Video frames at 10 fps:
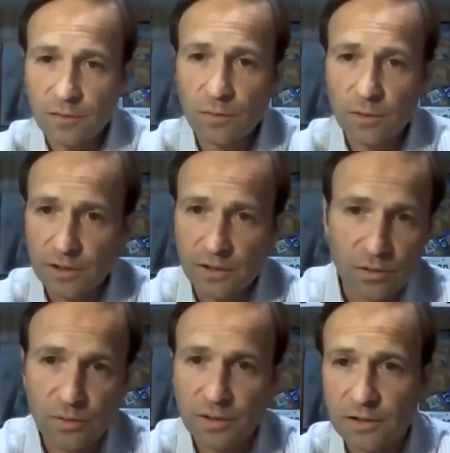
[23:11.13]
the authority to
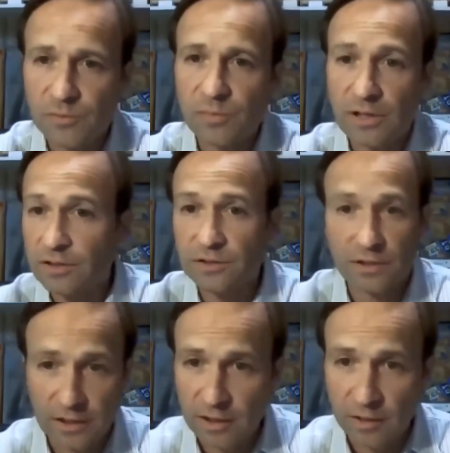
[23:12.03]
go into these meetings
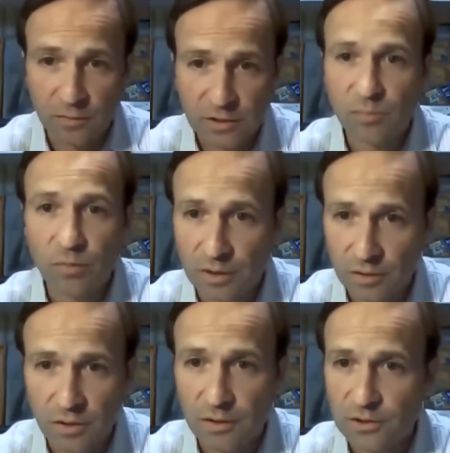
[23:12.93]
and at some
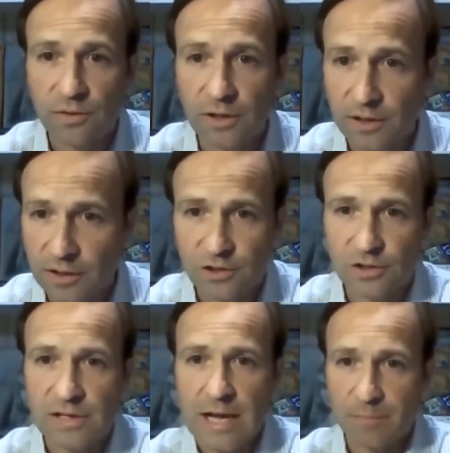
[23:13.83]
point call a strike, and it
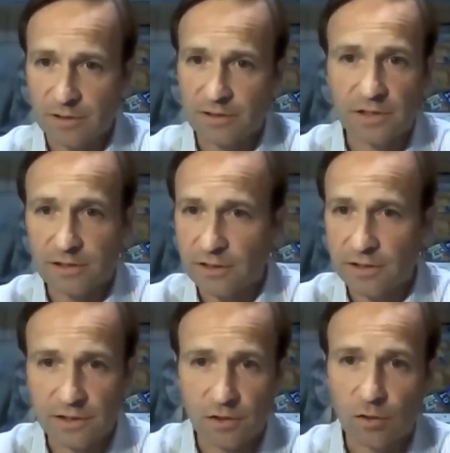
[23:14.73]
just happens. It doesn't
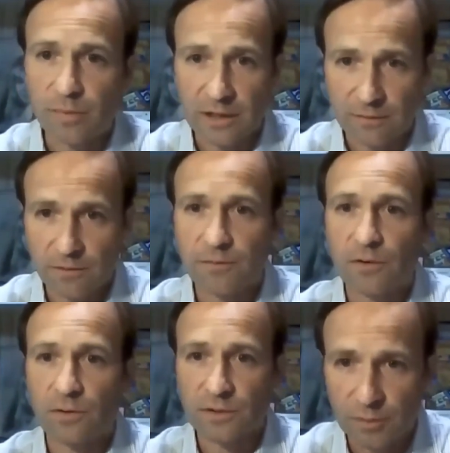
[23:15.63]
need to go back for a
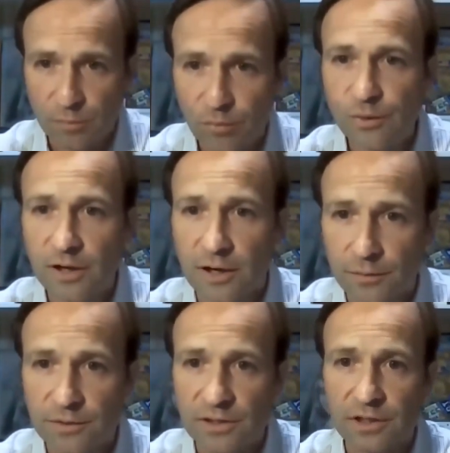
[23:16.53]
vote. It's like free
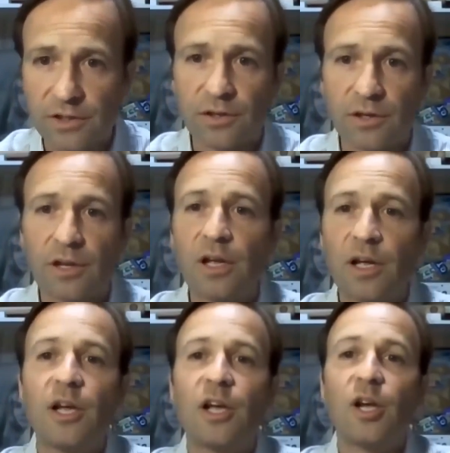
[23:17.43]
authorization.
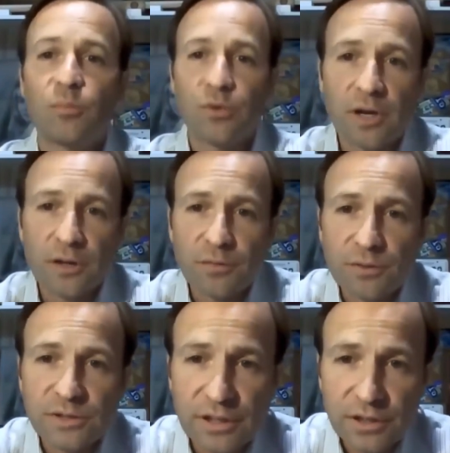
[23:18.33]

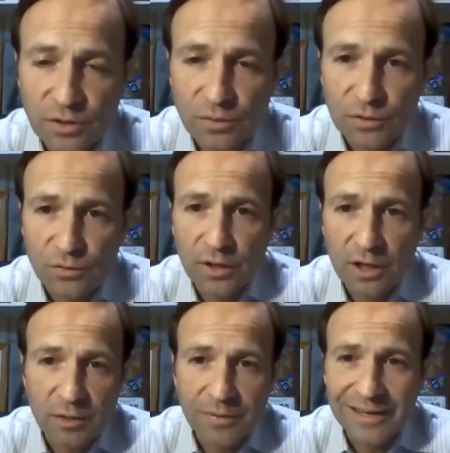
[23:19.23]
Pre-authorization was
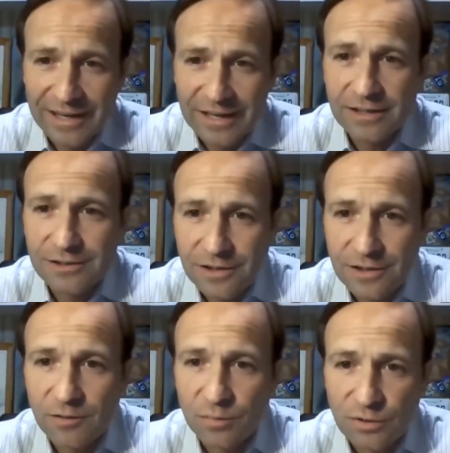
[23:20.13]
granted by
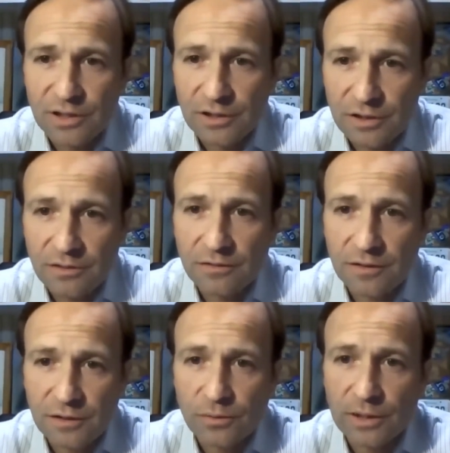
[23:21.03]
97%
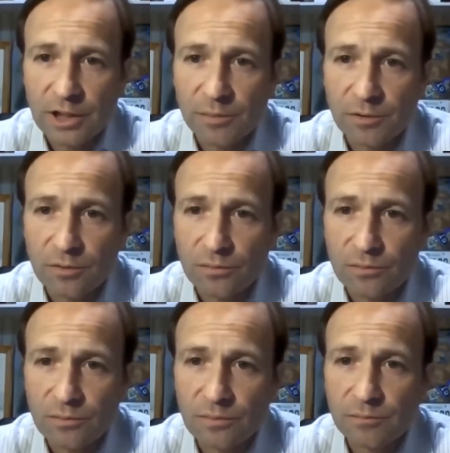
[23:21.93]
of the UAW
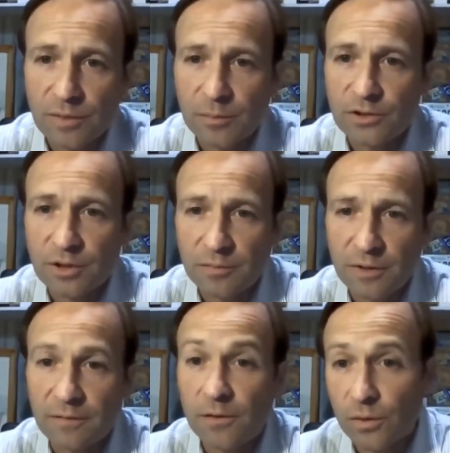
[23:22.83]

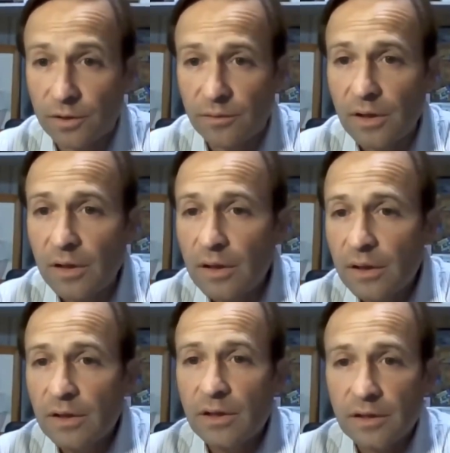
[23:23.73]
membership that voted.
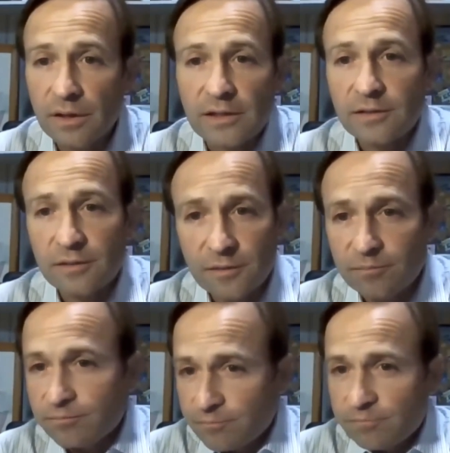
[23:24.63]

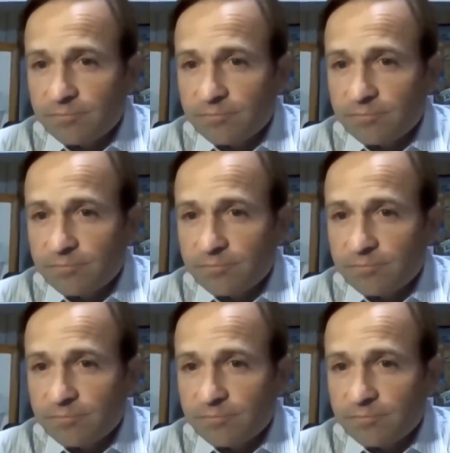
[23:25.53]
That's,